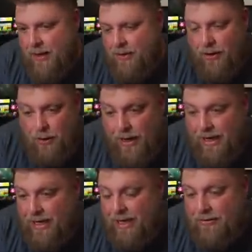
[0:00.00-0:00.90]
The
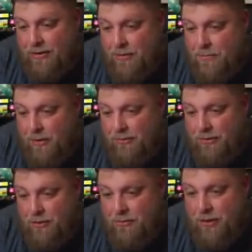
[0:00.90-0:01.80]
quick keys at the
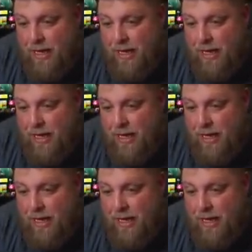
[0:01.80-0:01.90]
bottom are